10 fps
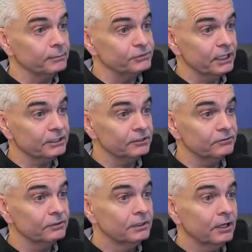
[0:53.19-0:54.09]

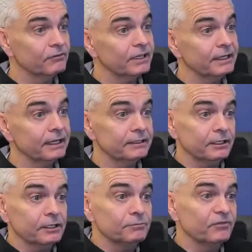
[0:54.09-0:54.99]
objective of
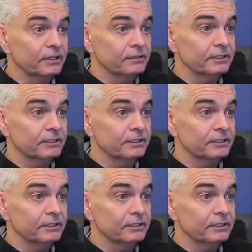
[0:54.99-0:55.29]
connecting them via the